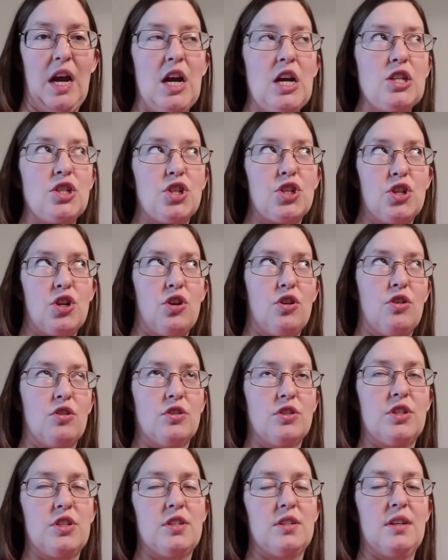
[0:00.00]

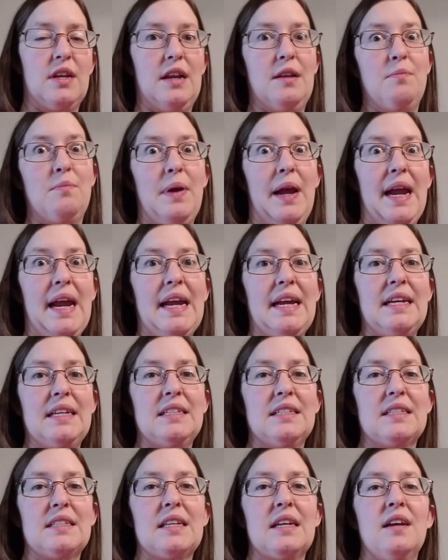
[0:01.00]
shirts and
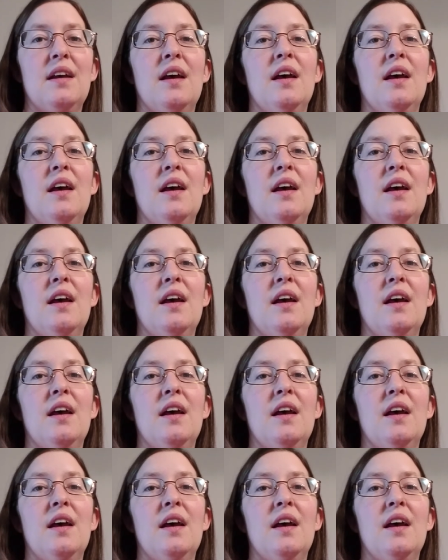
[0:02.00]
pants